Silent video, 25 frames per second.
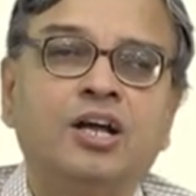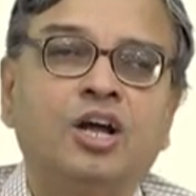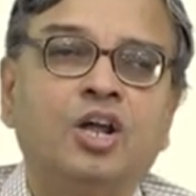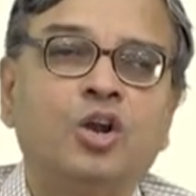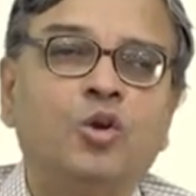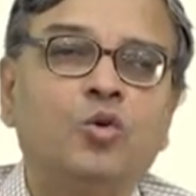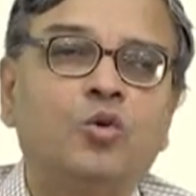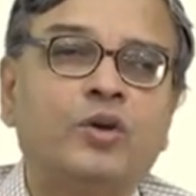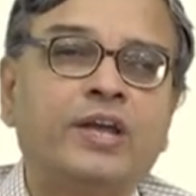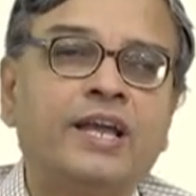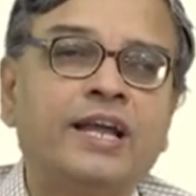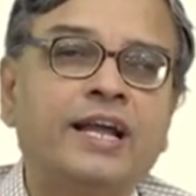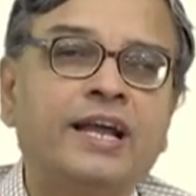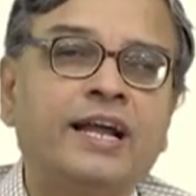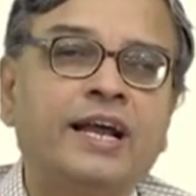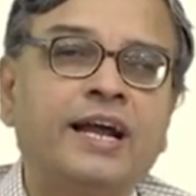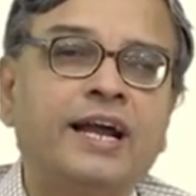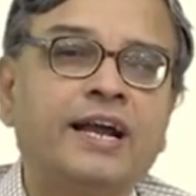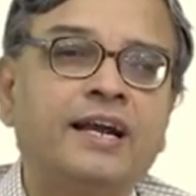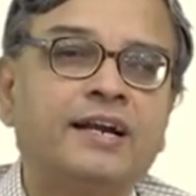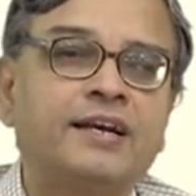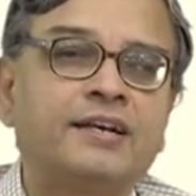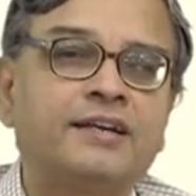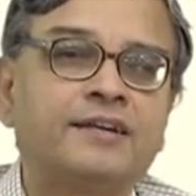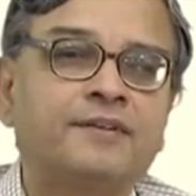looking
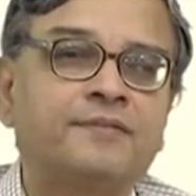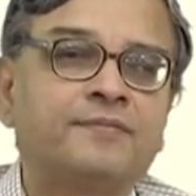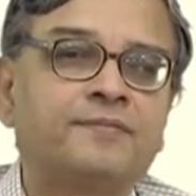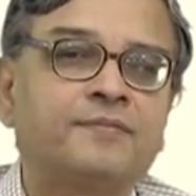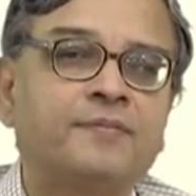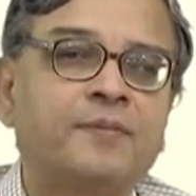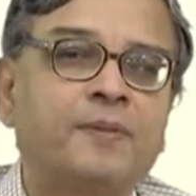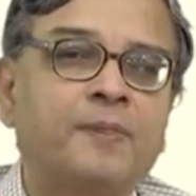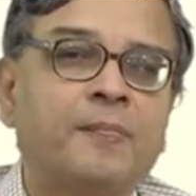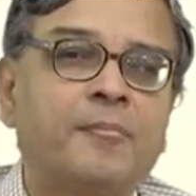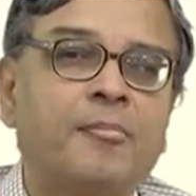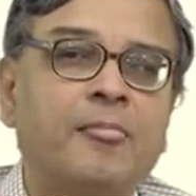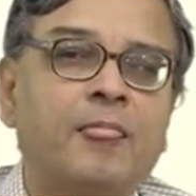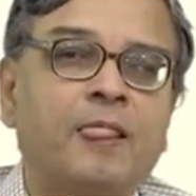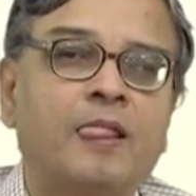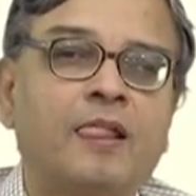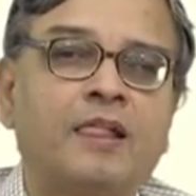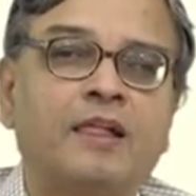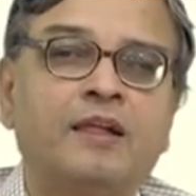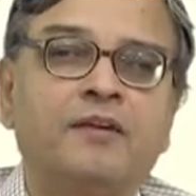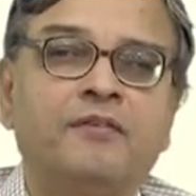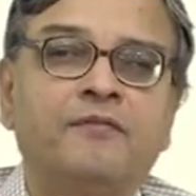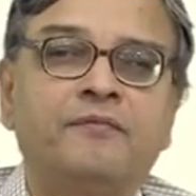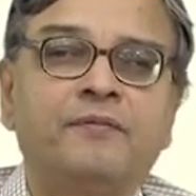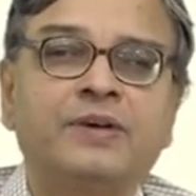at
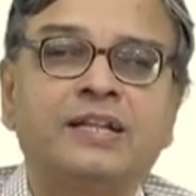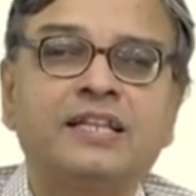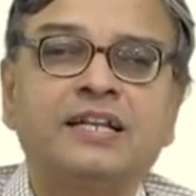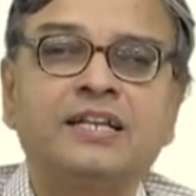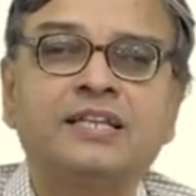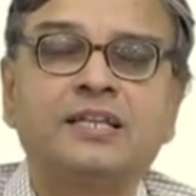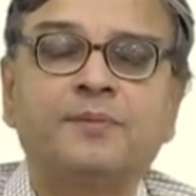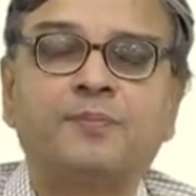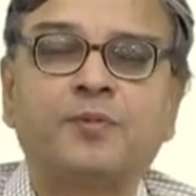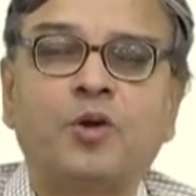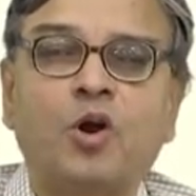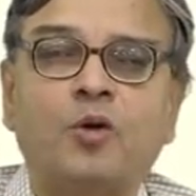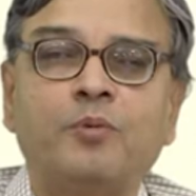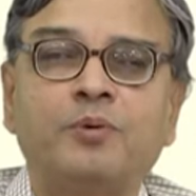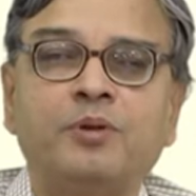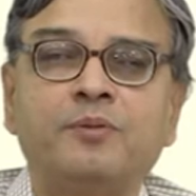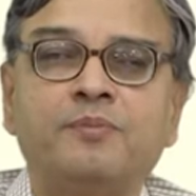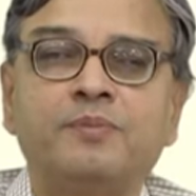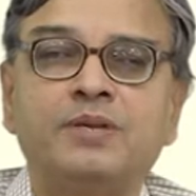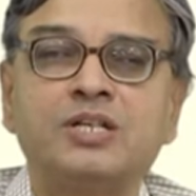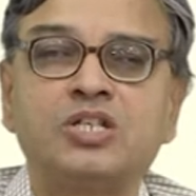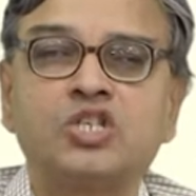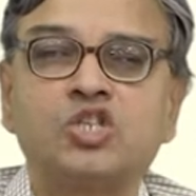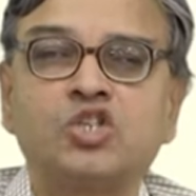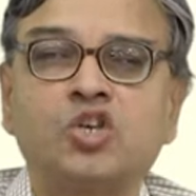whether the
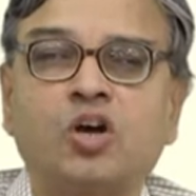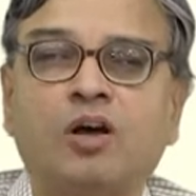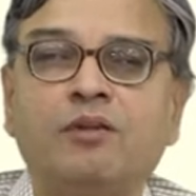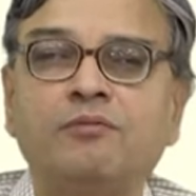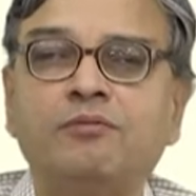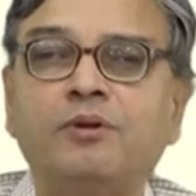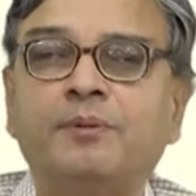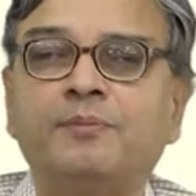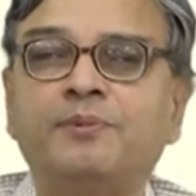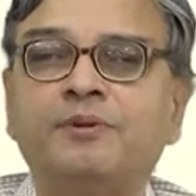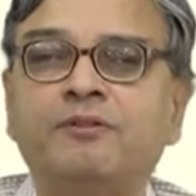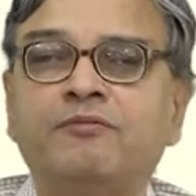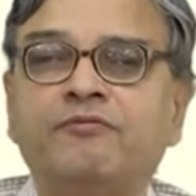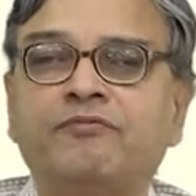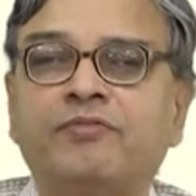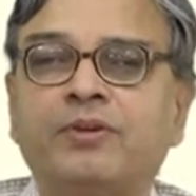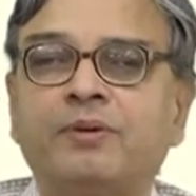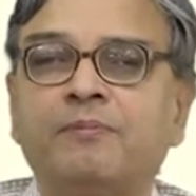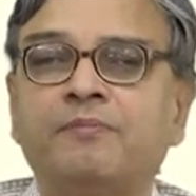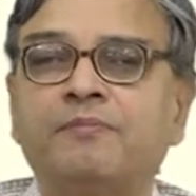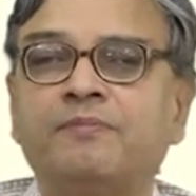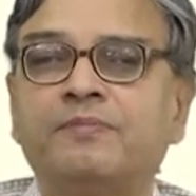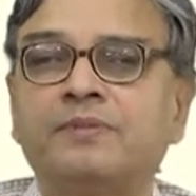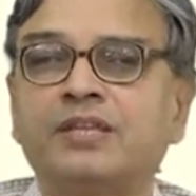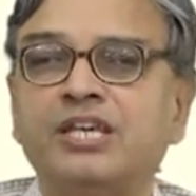problem is solvable
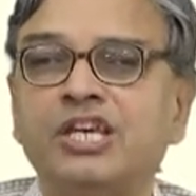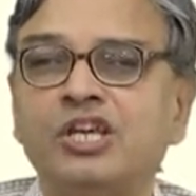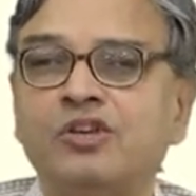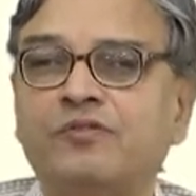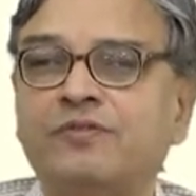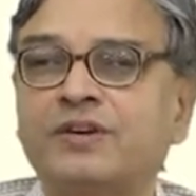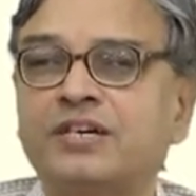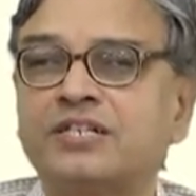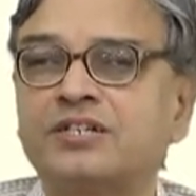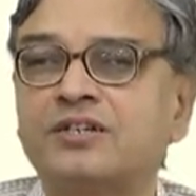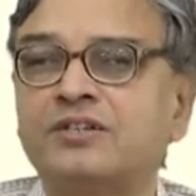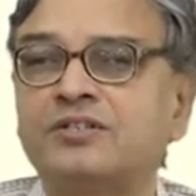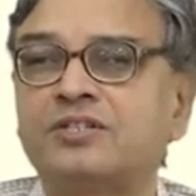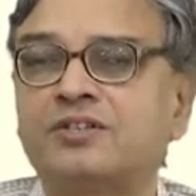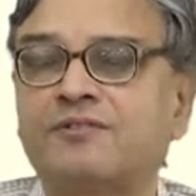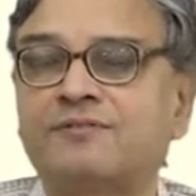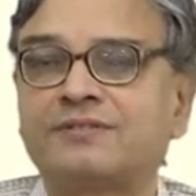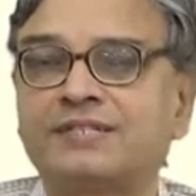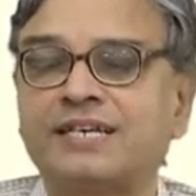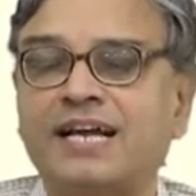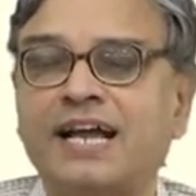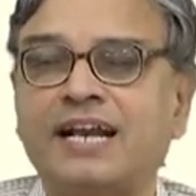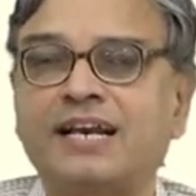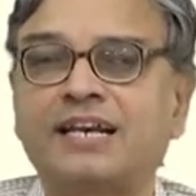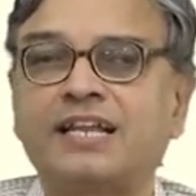from equations of
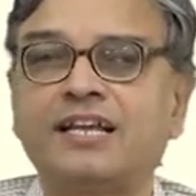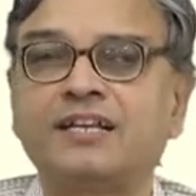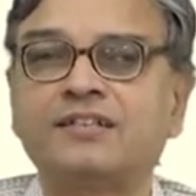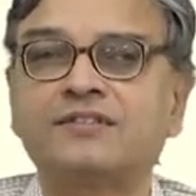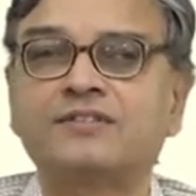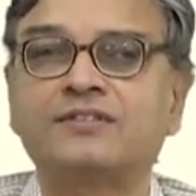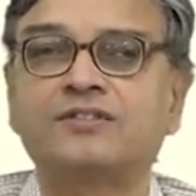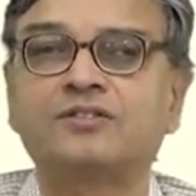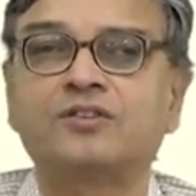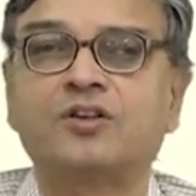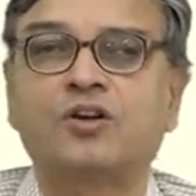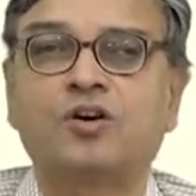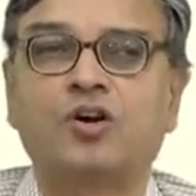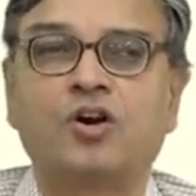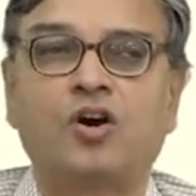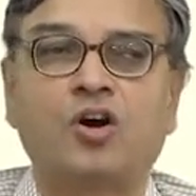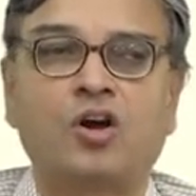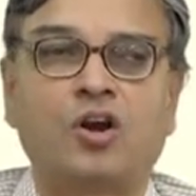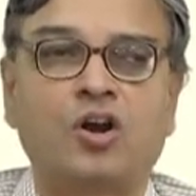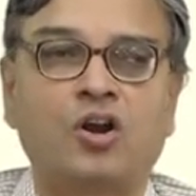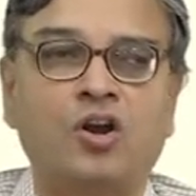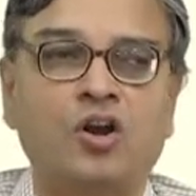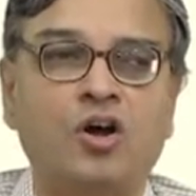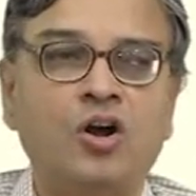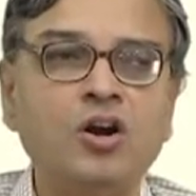statics or
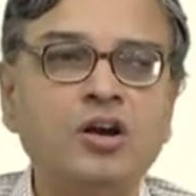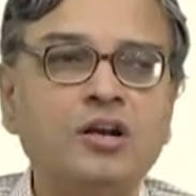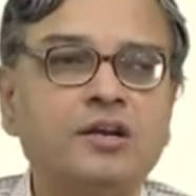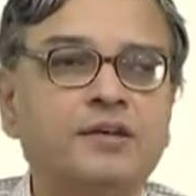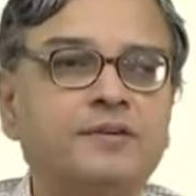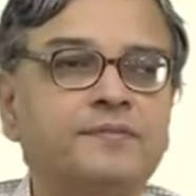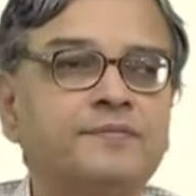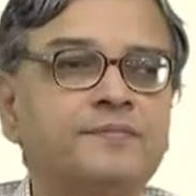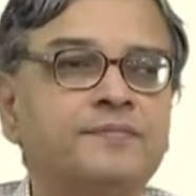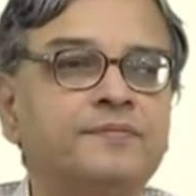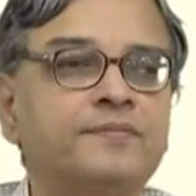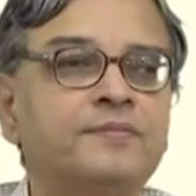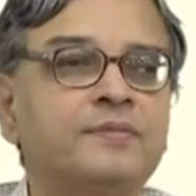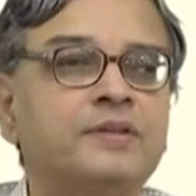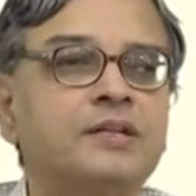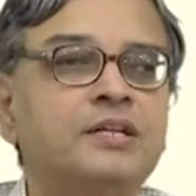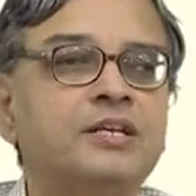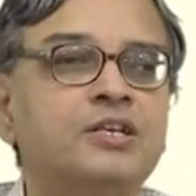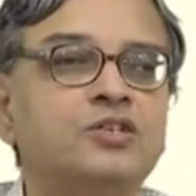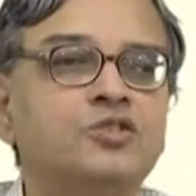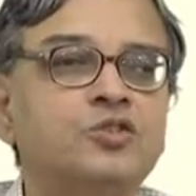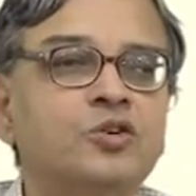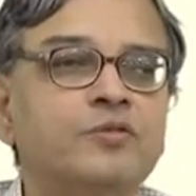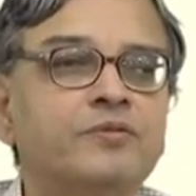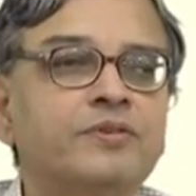not.
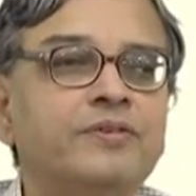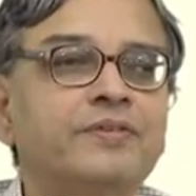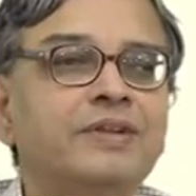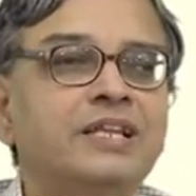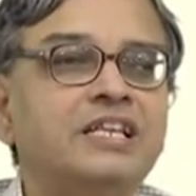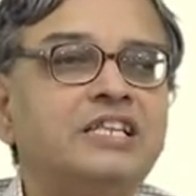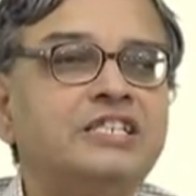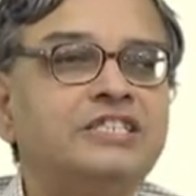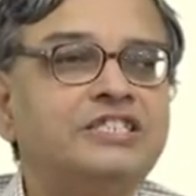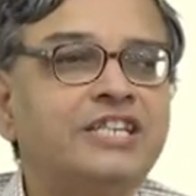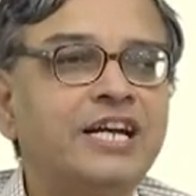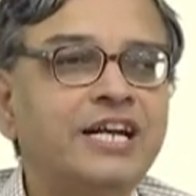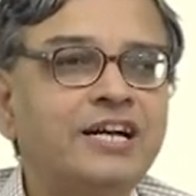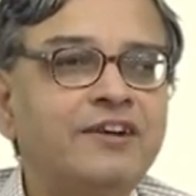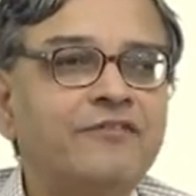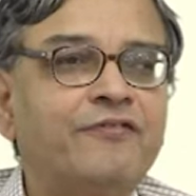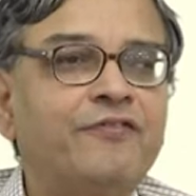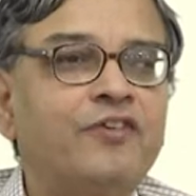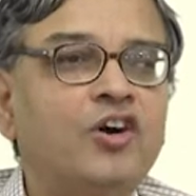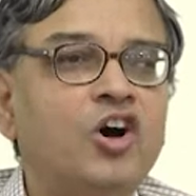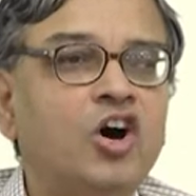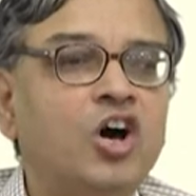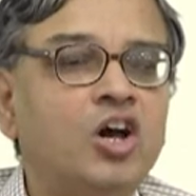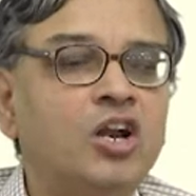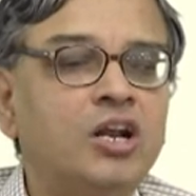So, we will check
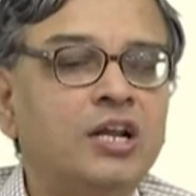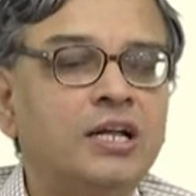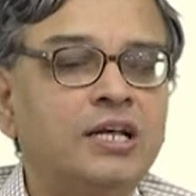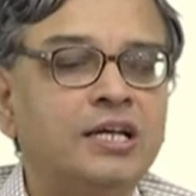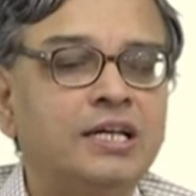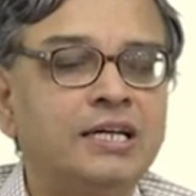for